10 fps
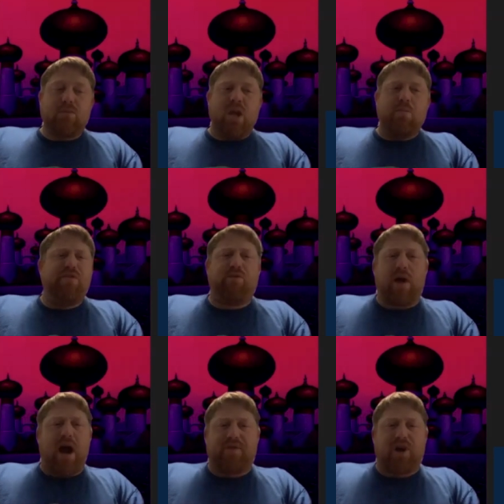before
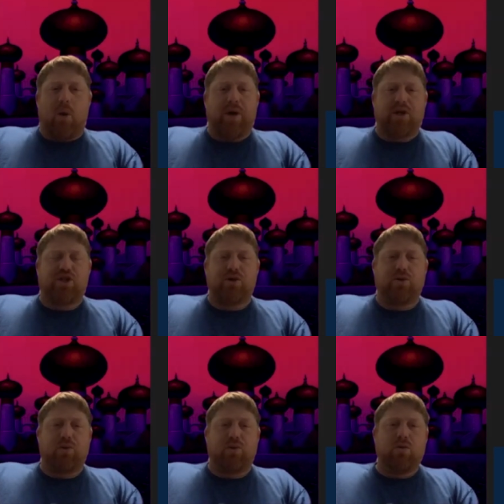having to go
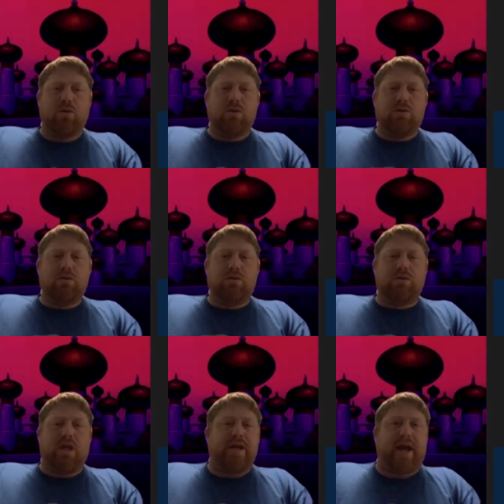into
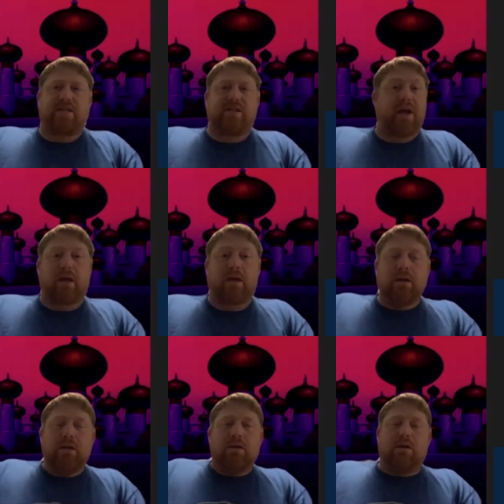the next thing.
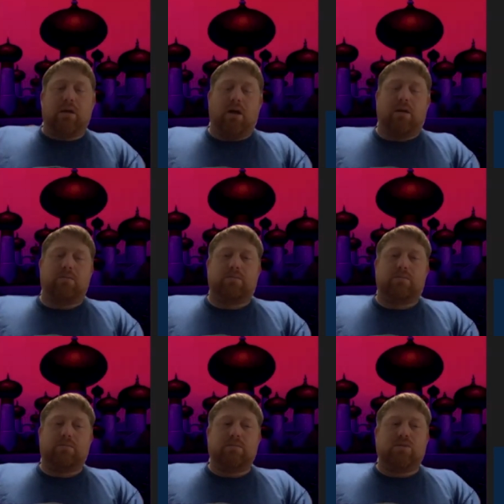
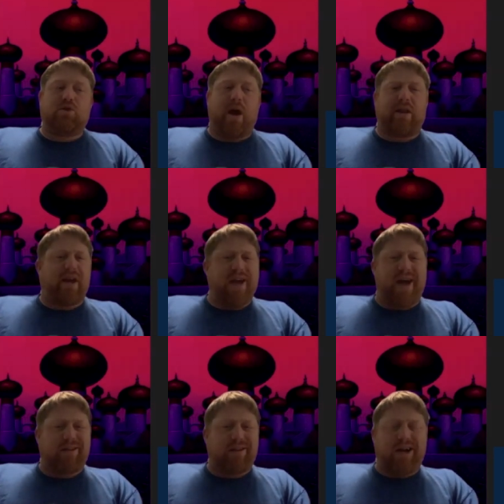So I like that
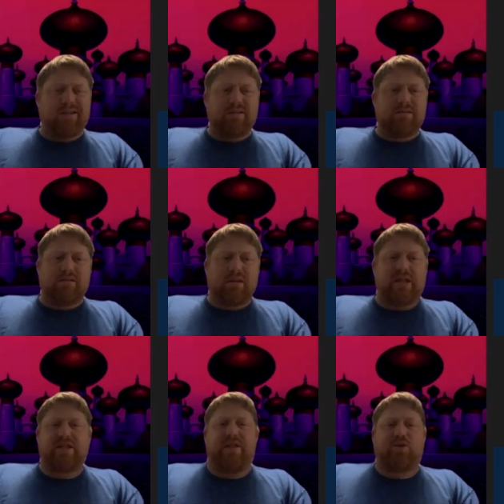a lot. Like I
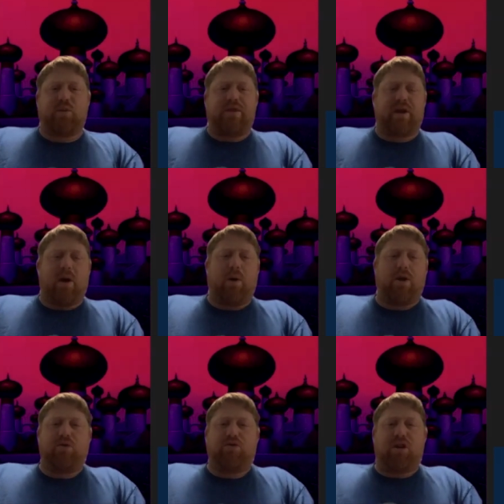said, that's why I think I want
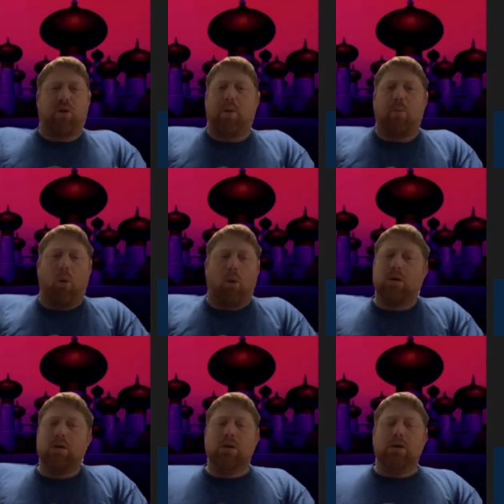to use it a little bit more.
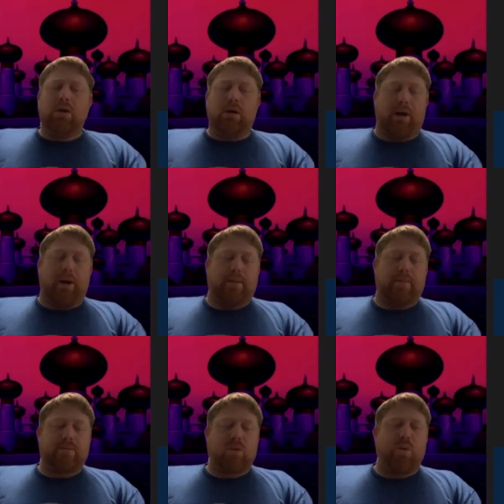
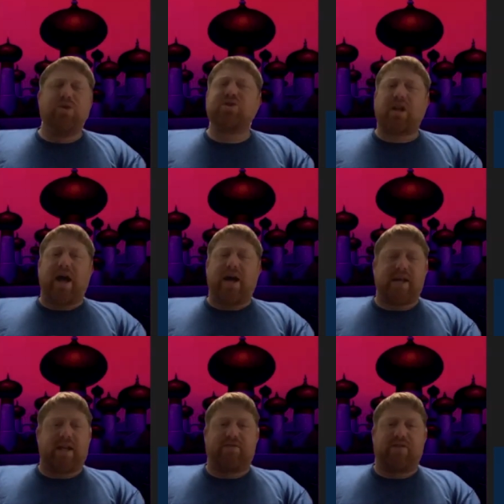We use it a lot on
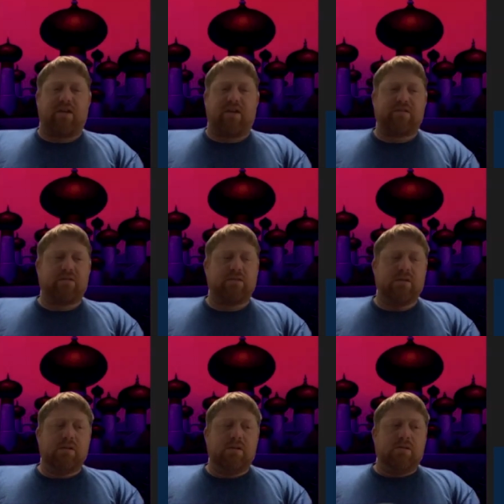deadlift days.
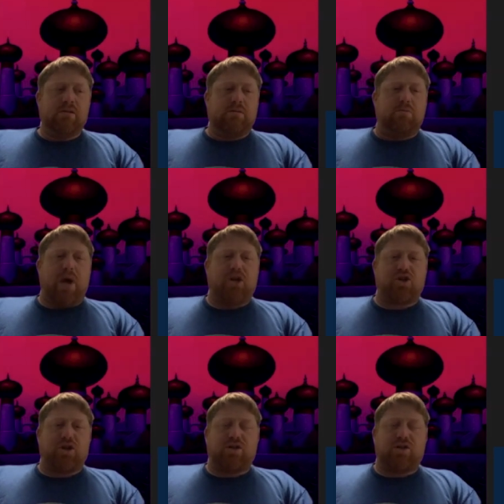
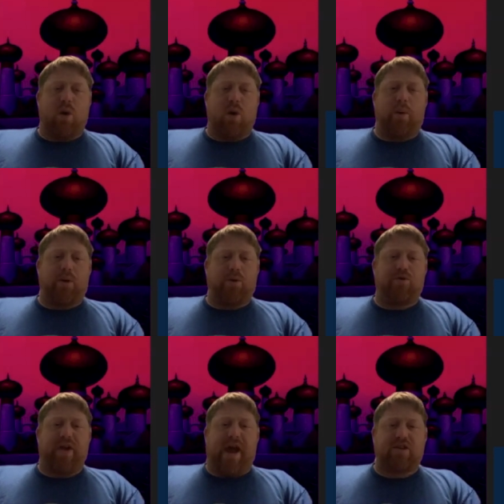Bench and squat, we don't
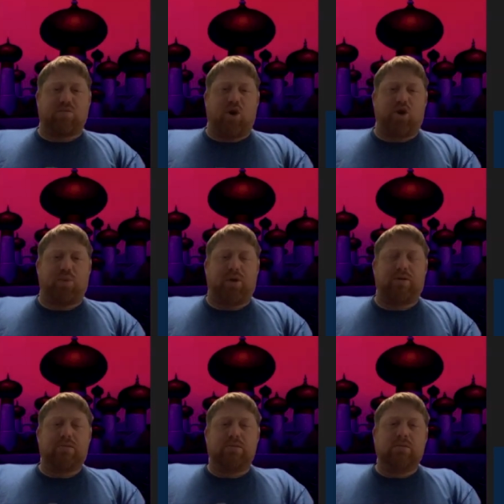use it as much, but
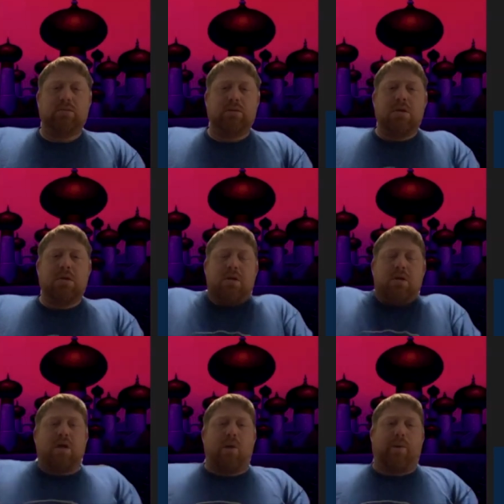
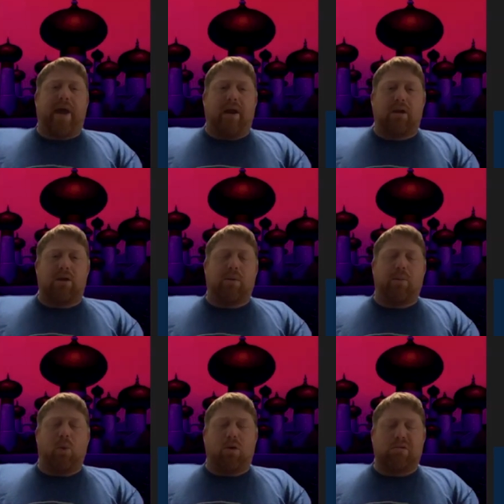I want to add it a little
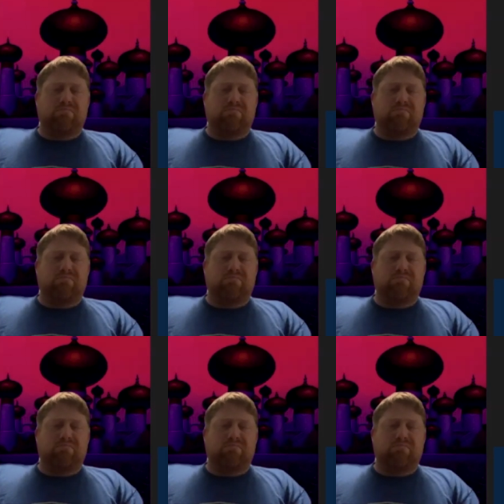bit more.